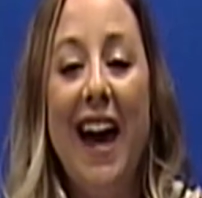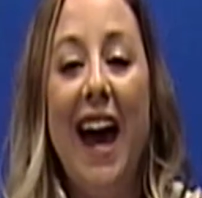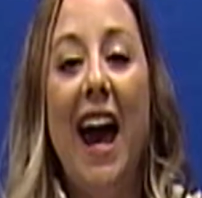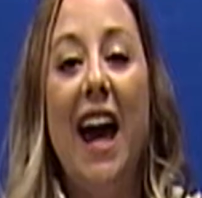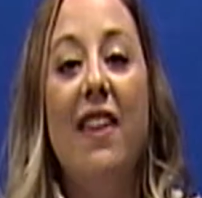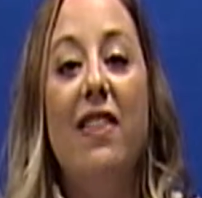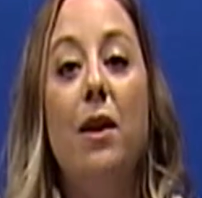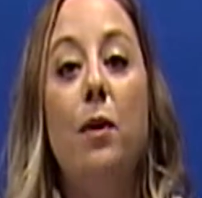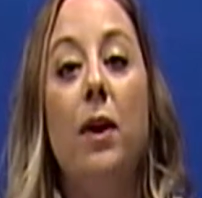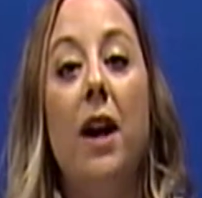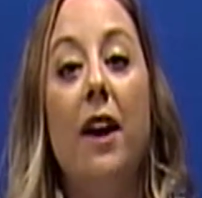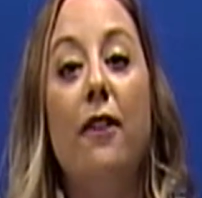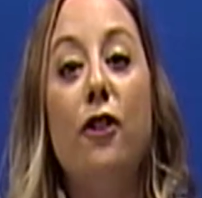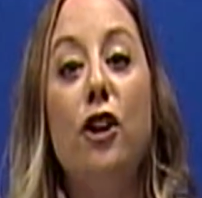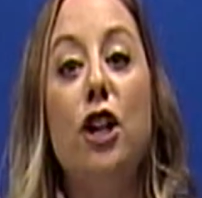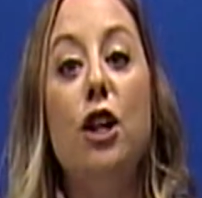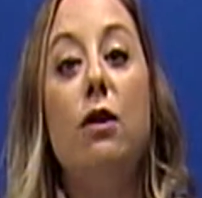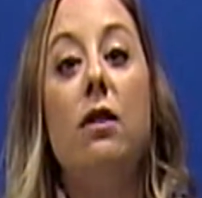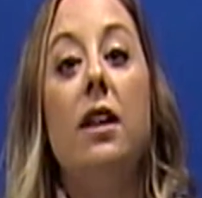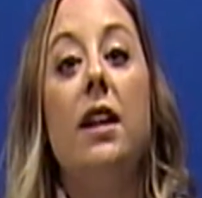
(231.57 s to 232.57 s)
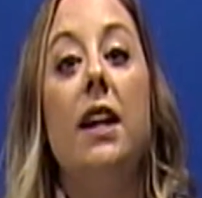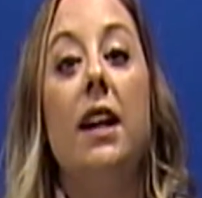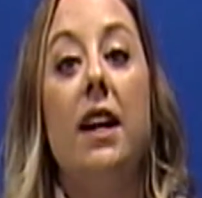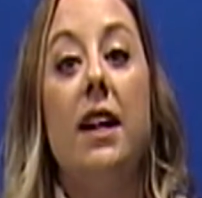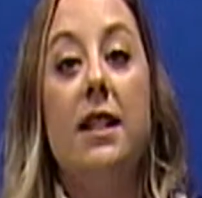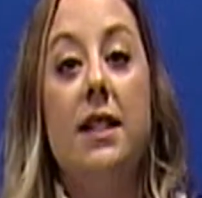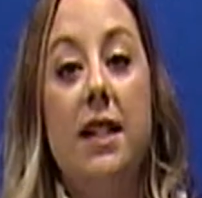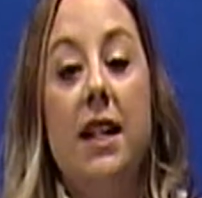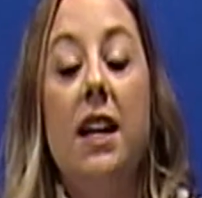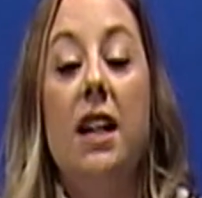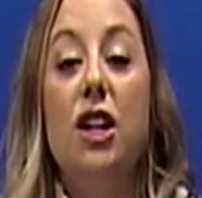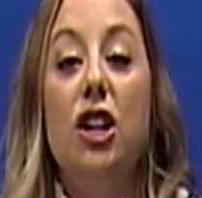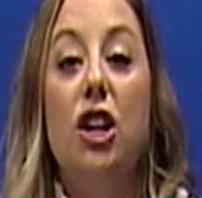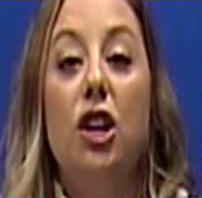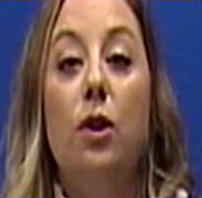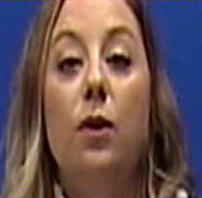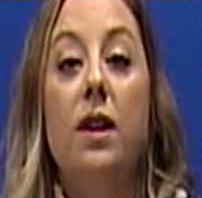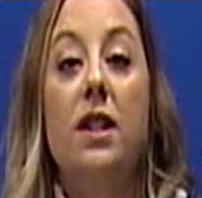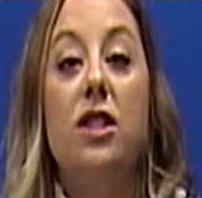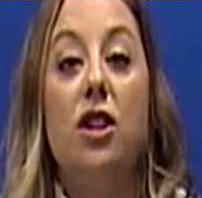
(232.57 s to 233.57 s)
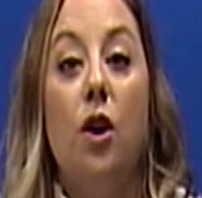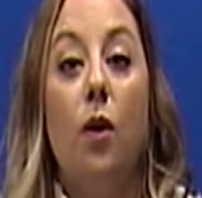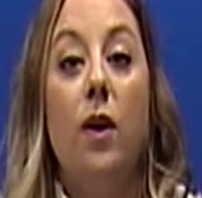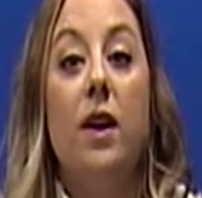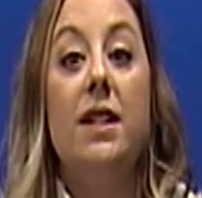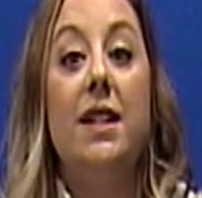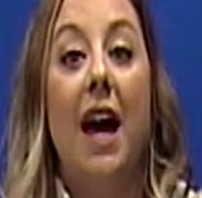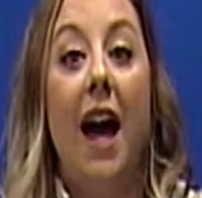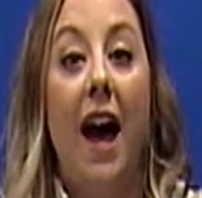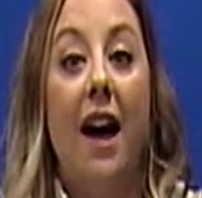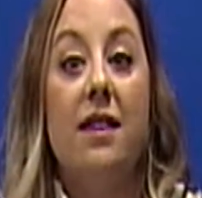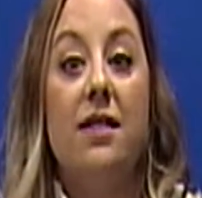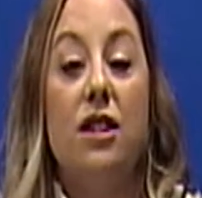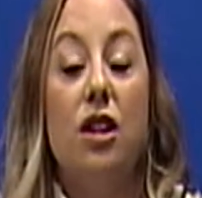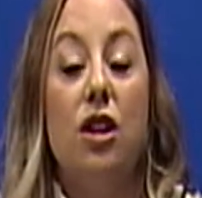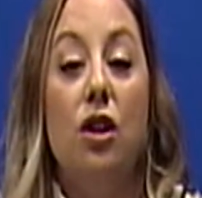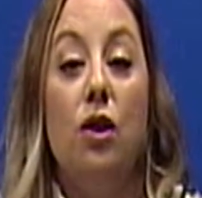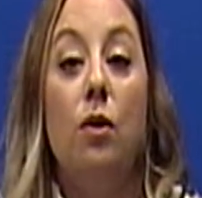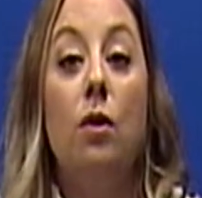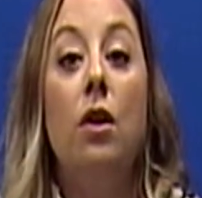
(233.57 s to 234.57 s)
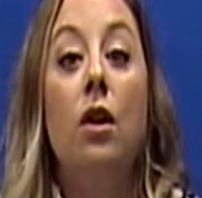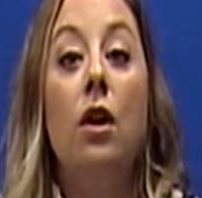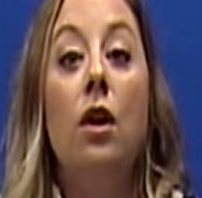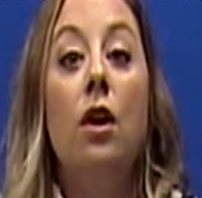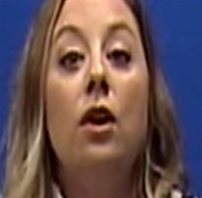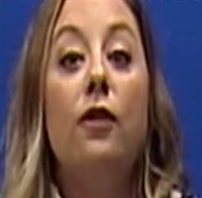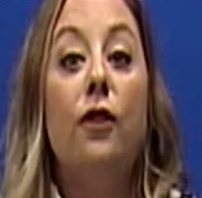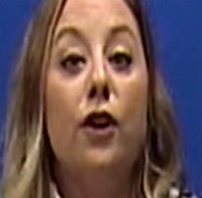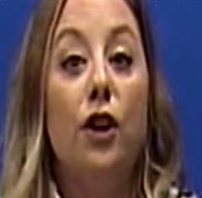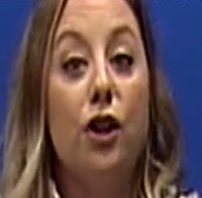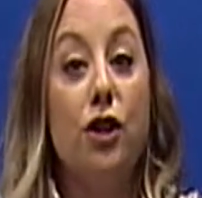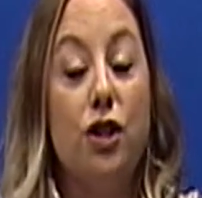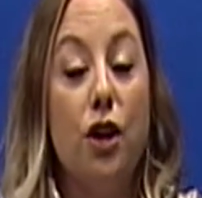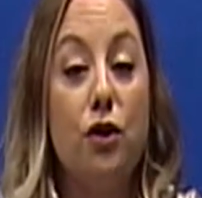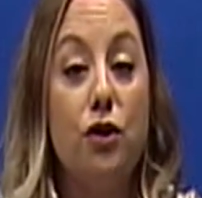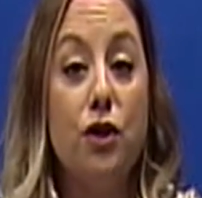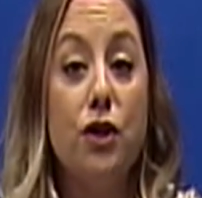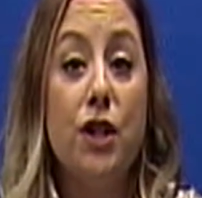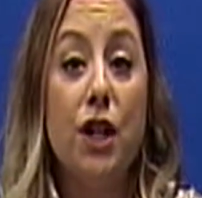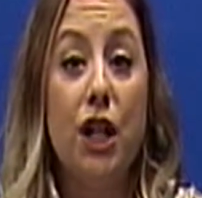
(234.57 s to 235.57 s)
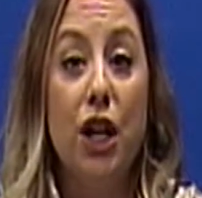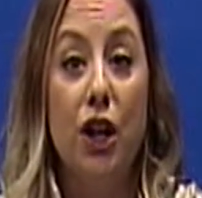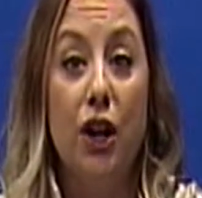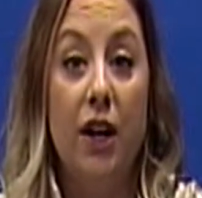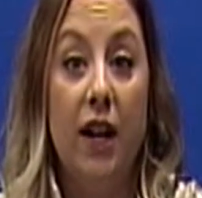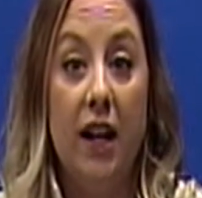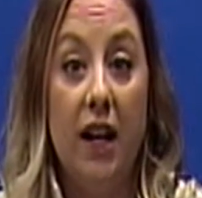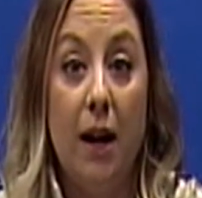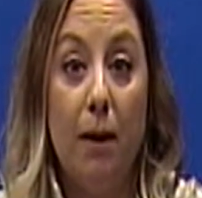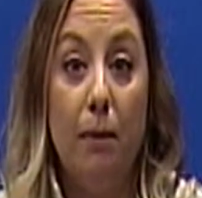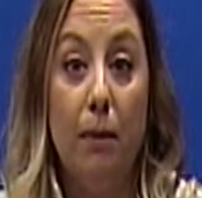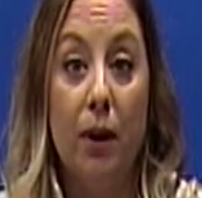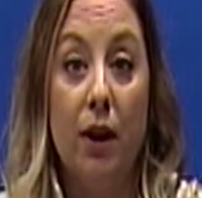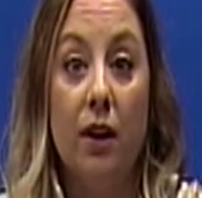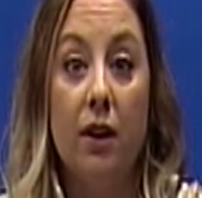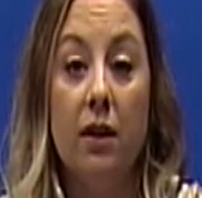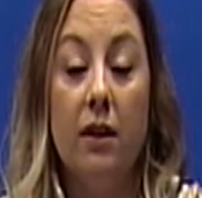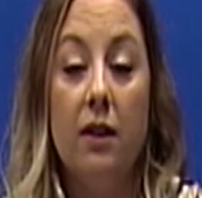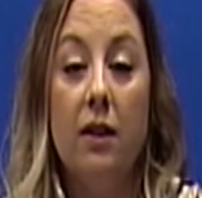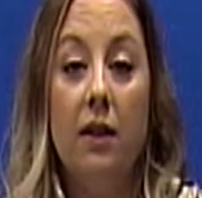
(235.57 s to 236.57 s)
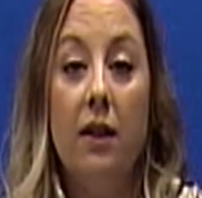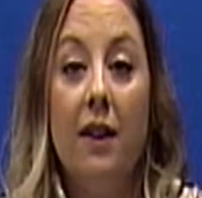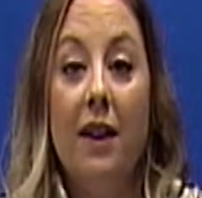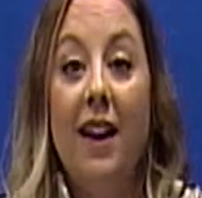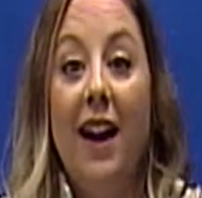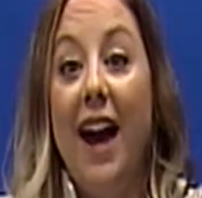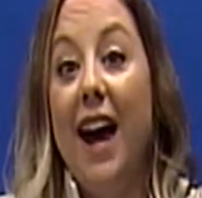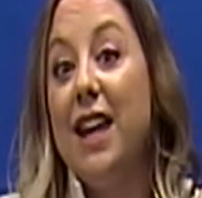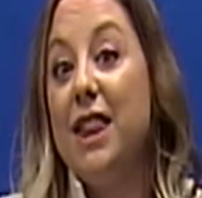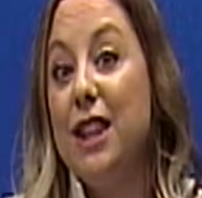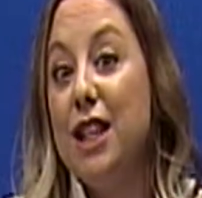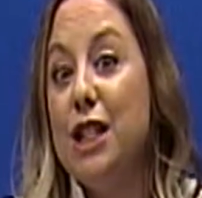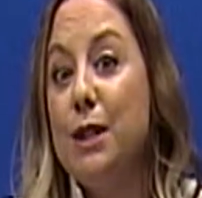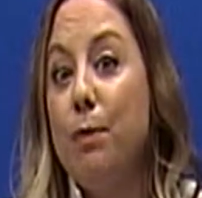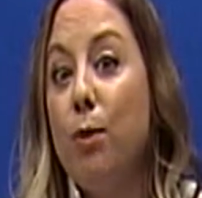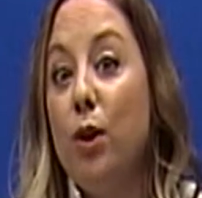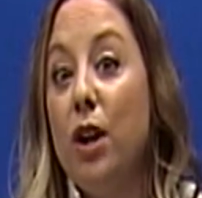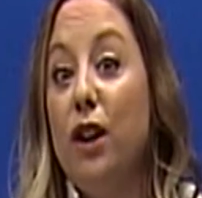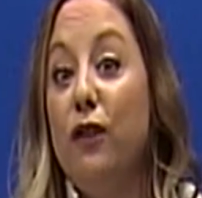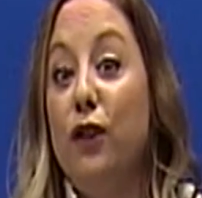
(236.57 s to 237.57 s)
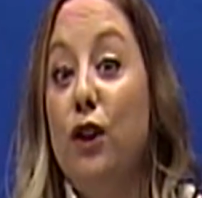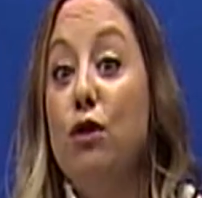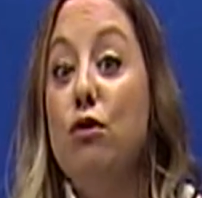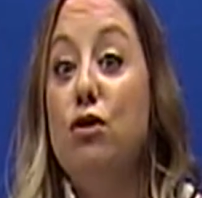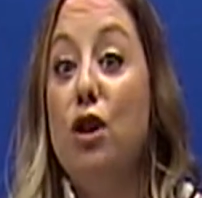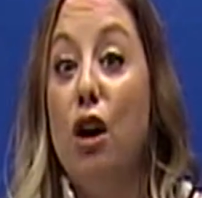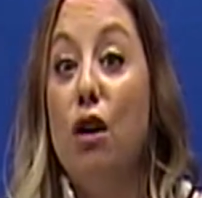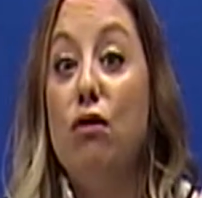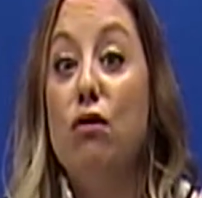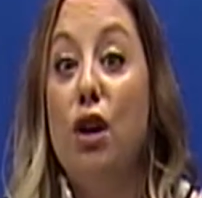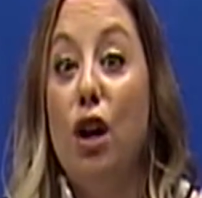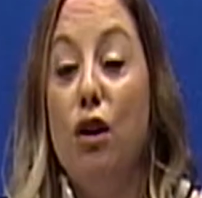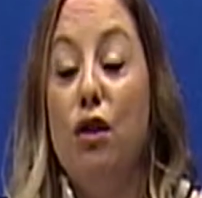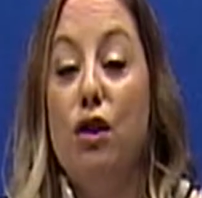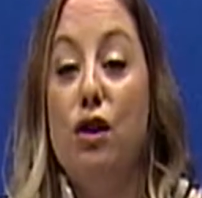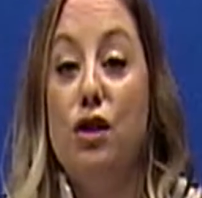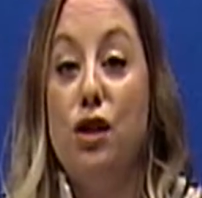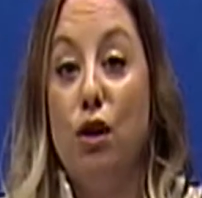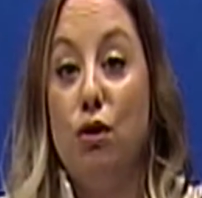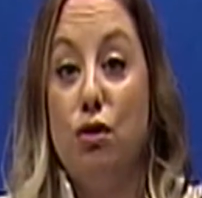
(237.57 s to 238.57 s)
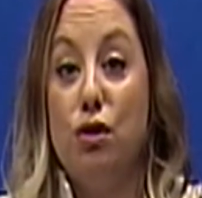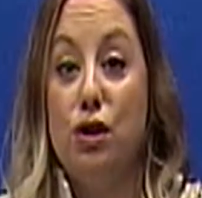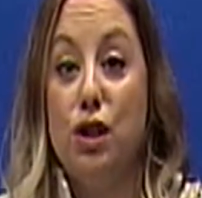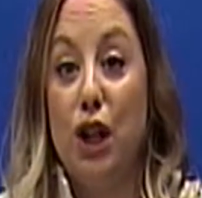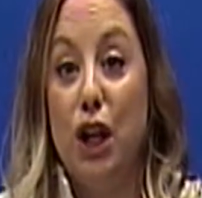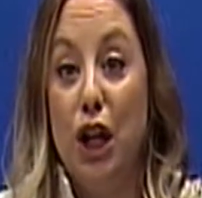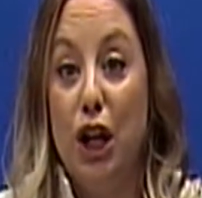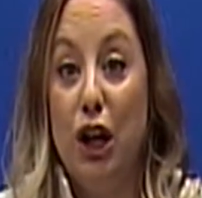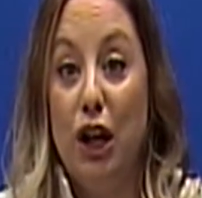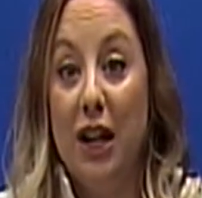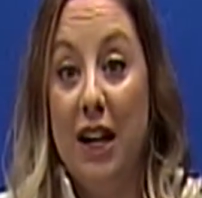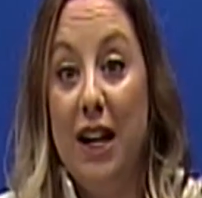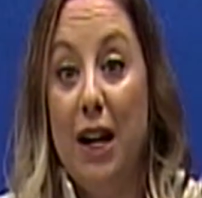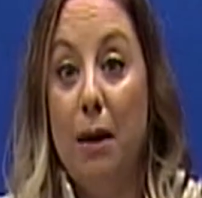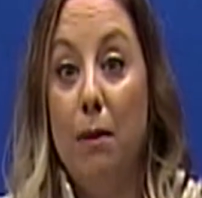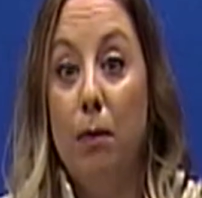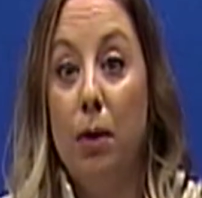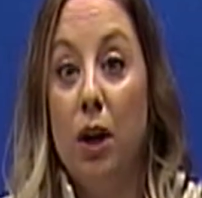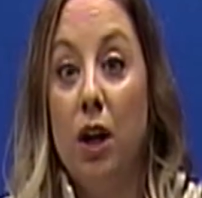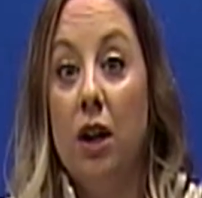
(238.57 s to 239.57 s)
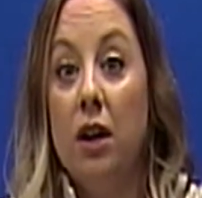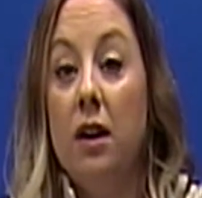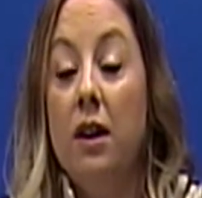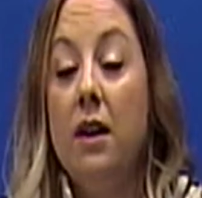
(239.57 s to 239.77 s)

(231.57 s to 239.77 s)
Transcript: And then whenever you click continue, it's going to ask you for your social security number. At this point, if you don't know your social security number,